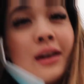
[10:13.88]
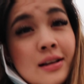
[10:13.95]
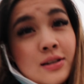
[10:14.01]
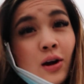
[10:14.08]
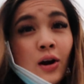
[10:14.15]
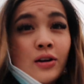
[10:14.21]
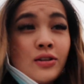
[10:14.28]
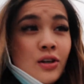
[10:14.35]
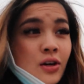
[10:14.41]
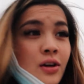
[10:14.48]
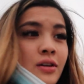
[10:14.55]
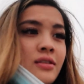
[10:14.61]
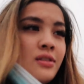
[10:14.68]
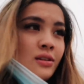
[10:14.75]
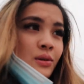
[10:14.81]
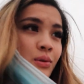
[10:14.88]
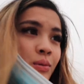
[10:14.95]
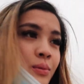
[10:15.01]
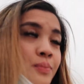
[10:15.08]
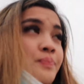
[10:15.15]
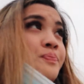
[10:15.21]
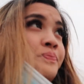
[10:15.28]
it's our turn to
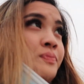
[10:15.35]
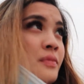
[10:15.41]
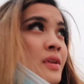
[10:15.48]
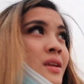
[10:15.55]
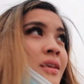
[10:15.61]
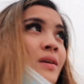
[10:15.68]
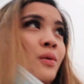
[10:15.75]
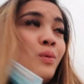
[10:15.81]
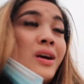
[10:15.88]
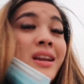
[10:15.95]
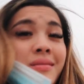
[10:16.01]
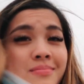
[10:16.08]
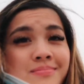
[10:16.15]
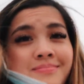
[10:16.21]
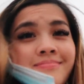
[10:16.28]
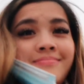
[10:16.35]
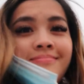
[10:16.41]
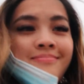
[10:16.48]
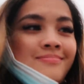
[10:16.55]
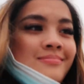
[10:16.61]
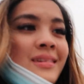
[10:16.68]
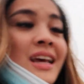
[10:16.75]
win.
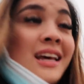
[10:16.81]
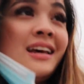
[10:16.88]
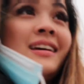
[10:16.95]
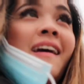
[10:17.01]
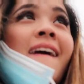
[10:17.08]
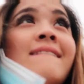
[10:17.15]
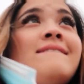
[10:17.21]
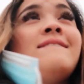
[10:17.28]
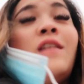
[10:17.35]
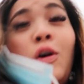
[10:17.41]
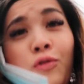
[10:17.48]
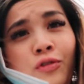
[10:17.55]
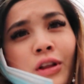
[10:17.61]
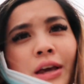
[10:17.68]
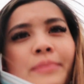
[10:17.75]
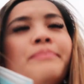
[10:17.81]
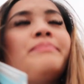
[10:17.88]
Hopefully.